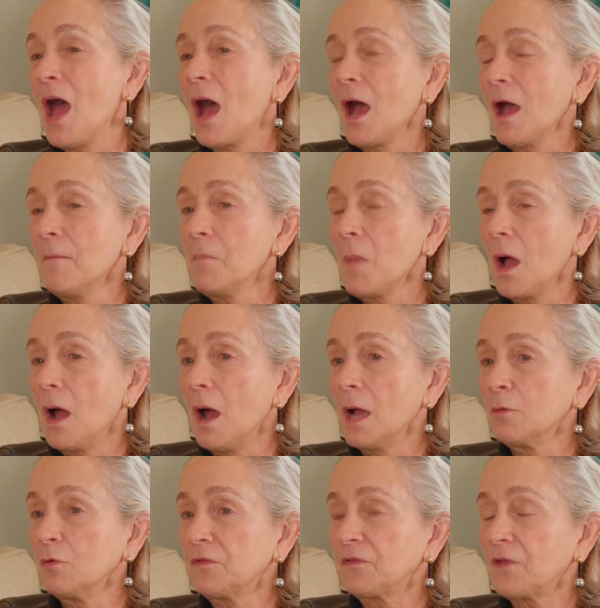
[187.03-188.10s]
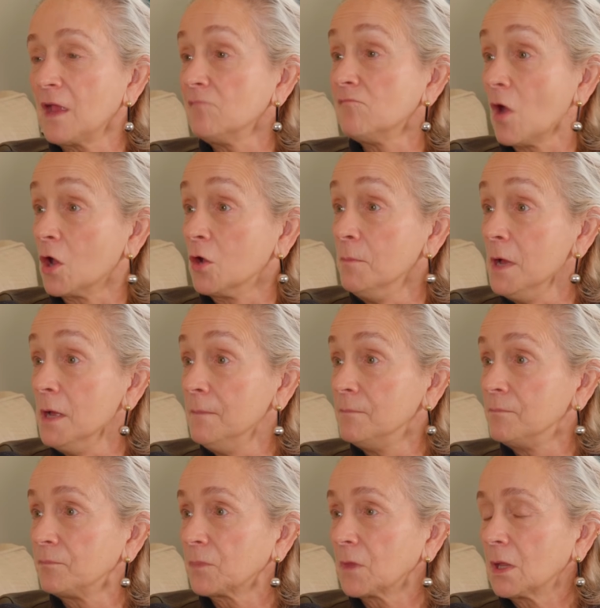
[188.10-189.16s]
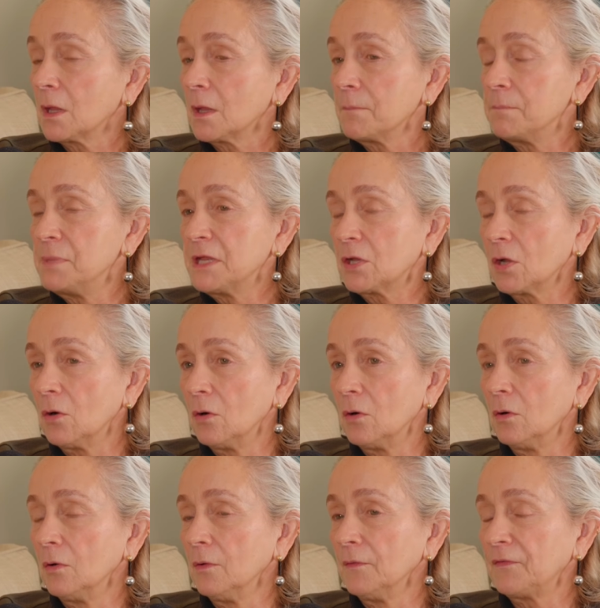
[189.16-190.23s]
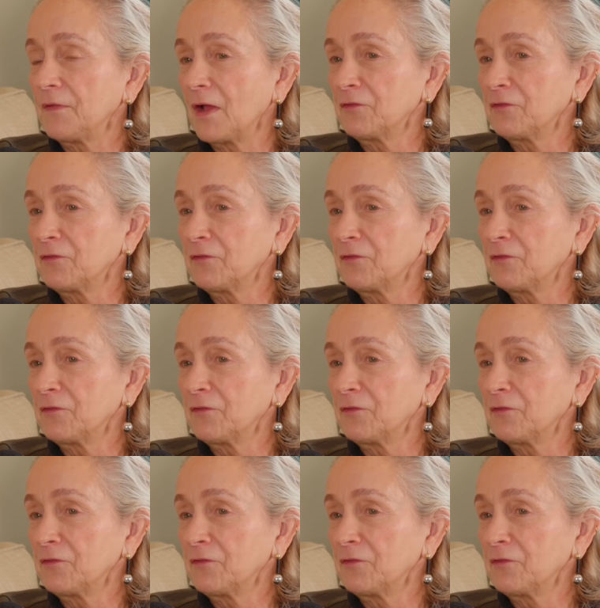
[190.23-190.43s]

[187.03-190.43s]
I would say Rome, because